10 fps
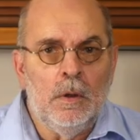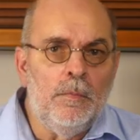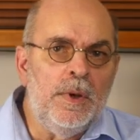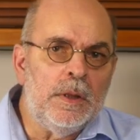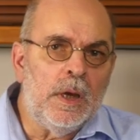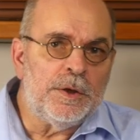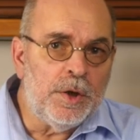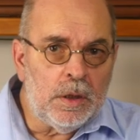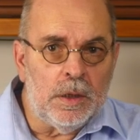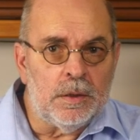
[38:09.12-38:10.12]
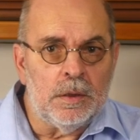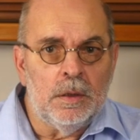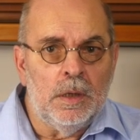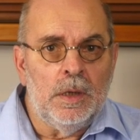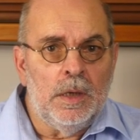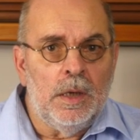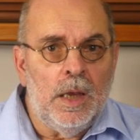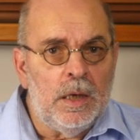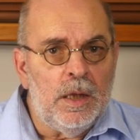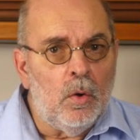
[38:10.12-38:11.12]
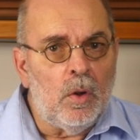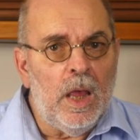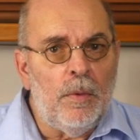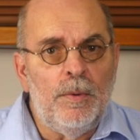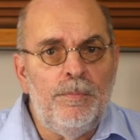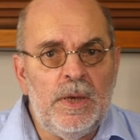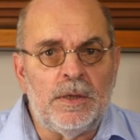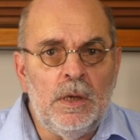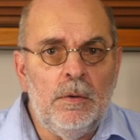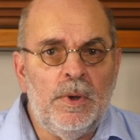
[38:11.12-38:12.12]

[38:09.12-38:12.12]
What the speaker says: Been there, done it. And they all help a bit,